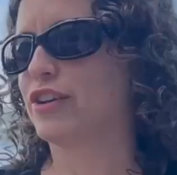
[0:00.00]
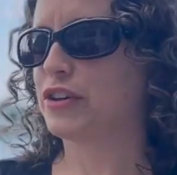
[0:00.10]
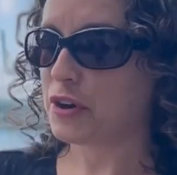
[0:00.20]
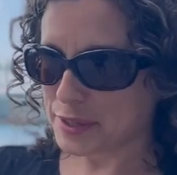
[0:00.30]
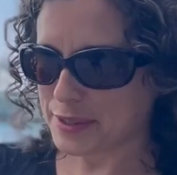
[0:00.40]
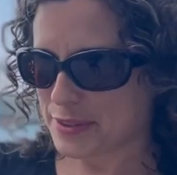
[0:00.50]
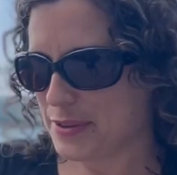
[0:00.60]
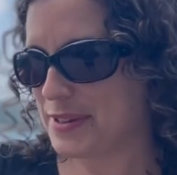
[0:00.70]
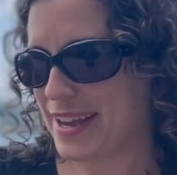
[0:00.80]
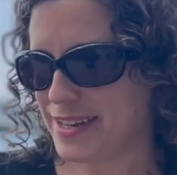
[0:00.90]
Currently, the
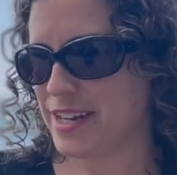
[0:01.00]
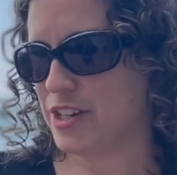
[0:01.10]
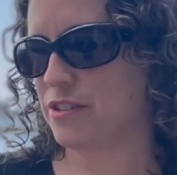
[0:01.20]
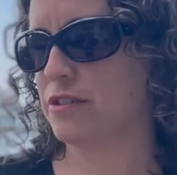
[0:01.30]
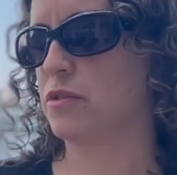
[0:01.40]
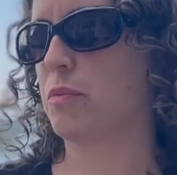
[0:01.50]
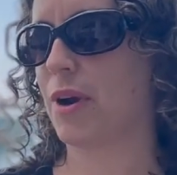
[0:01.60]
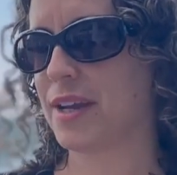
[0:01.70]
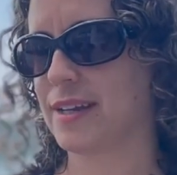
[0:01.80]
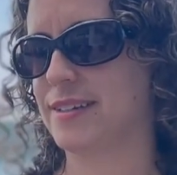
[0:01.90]
United Nations is
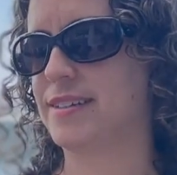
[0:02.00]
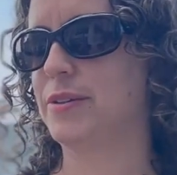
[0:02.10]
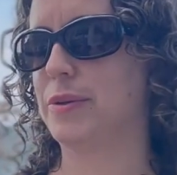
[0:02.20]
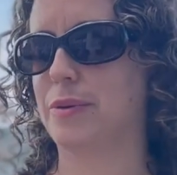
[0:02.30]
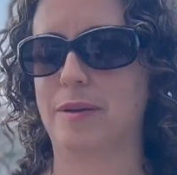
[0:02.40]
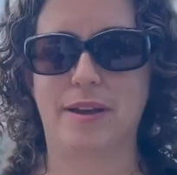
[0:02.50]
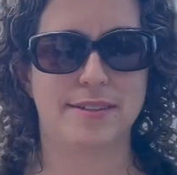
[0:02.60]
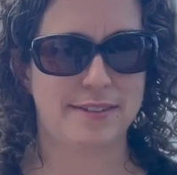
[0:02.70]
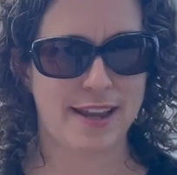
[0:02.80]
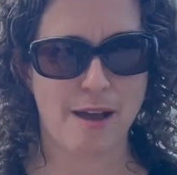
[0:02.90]
working to
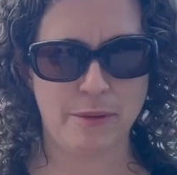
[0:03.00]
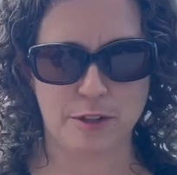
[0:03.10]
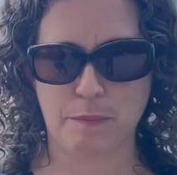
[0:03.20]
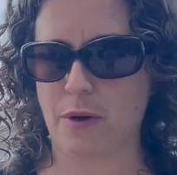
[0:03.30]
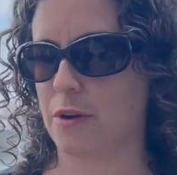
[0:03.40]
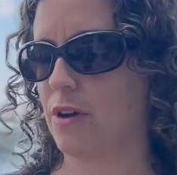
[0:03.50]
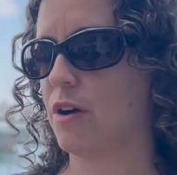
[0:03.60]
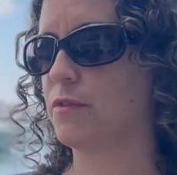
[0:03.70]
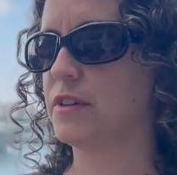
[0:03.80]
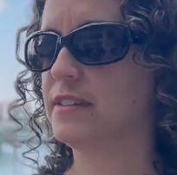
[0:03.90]
establish
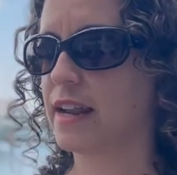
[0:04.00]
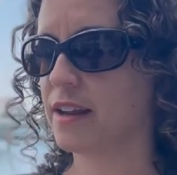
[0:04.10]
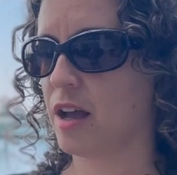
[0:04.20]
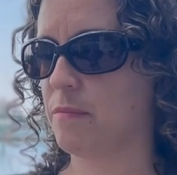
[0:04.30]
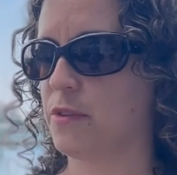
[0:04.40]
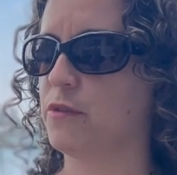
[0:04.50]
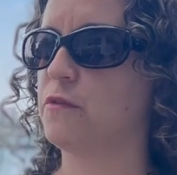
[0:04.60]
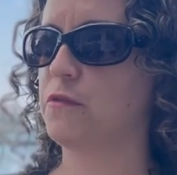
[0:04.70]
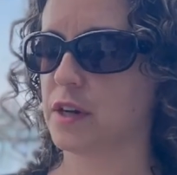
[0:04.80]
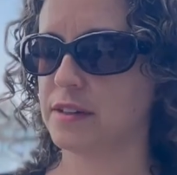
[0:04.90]
protocol for setting up the
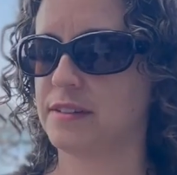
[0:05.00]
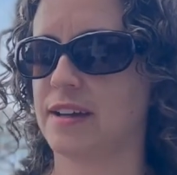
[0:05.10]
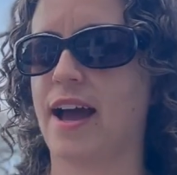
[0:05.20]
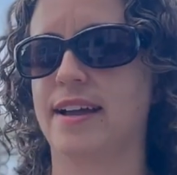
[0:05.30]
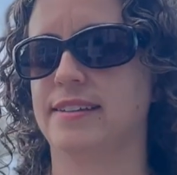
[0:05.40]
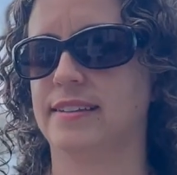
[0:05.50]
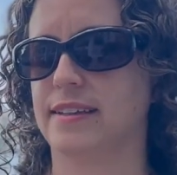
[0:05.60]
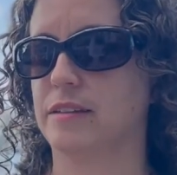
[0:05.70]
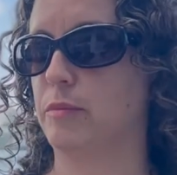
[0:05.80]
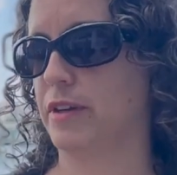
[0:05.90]
first high
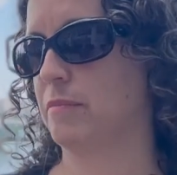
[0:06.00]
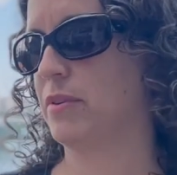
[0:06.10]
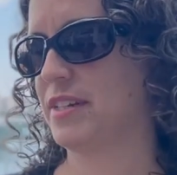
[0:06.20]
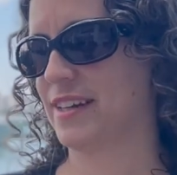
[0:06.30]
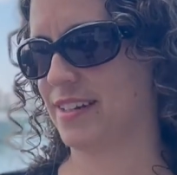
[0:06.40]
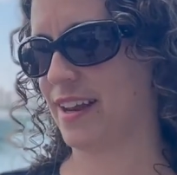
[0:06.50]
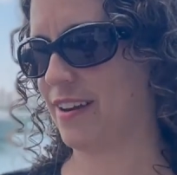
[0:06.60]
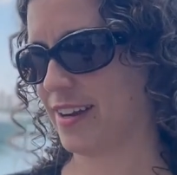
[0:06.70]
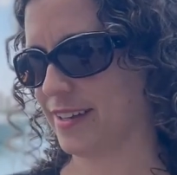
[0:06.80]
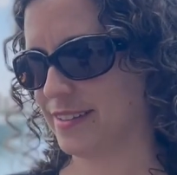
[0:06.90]
seas marine protected
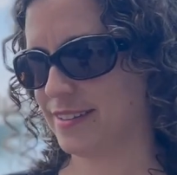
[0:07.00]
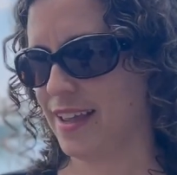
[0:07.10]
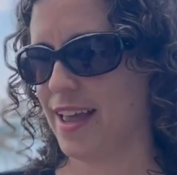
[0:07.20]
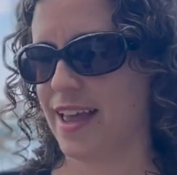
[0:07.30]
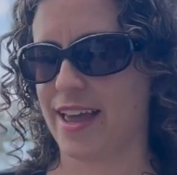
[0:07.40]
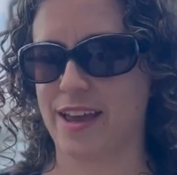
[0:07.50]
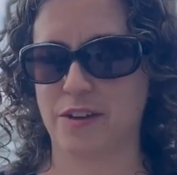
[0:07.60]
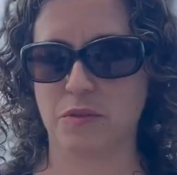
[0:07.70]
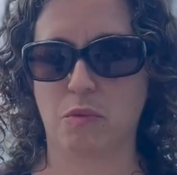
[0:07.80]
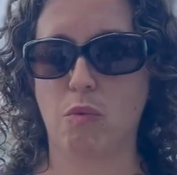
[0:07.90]
areas.
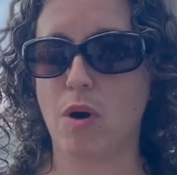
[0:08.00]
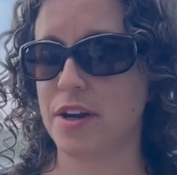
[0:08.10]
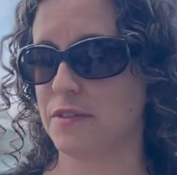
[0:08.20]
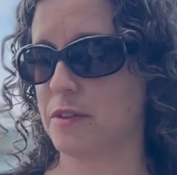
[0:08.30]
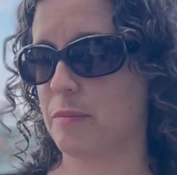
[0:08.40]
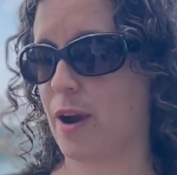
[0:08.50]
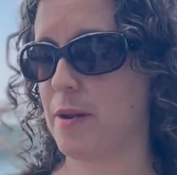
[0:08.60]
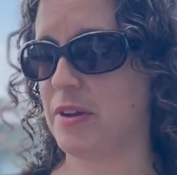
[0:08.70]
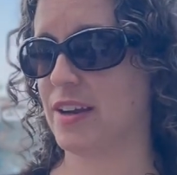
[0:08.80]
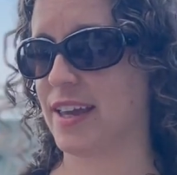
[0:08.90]
And one of the
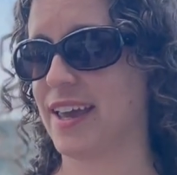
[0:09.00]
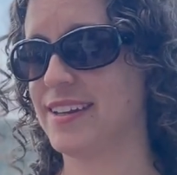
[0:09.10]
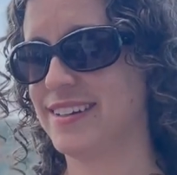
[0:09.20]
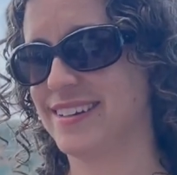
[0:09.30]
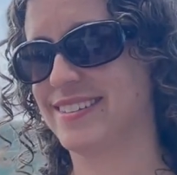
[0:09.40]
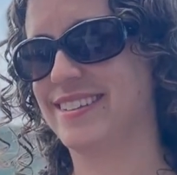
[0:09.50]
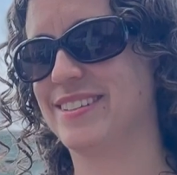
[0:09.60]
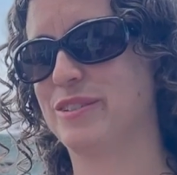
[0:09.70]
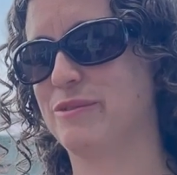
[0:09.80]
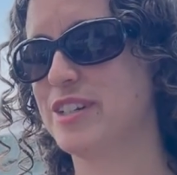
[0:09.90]
primary candidates
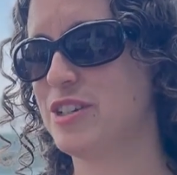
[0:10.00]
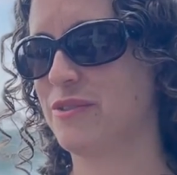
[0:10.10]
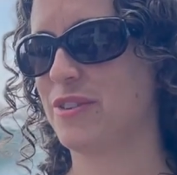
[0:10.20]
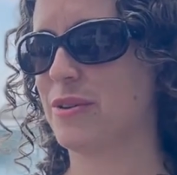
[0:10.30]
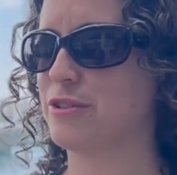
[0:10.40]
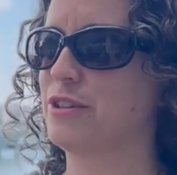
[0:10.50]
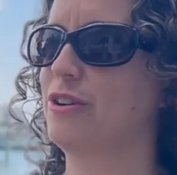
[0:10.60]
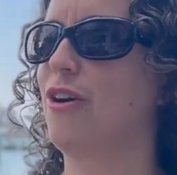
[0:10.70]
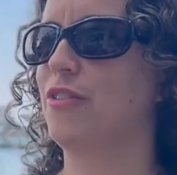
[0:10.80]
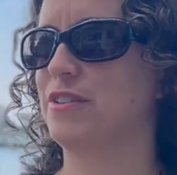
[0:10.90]
is a region of the ocean
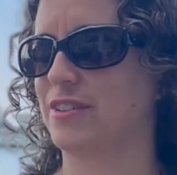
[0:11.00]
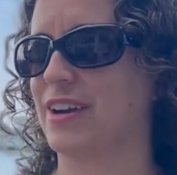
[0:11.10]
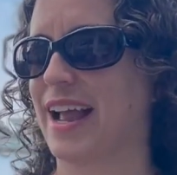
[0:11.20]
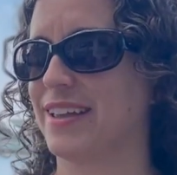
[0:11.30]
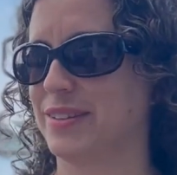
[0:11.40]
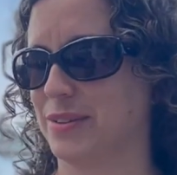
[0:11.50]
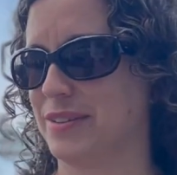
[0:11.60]
called the Sargasso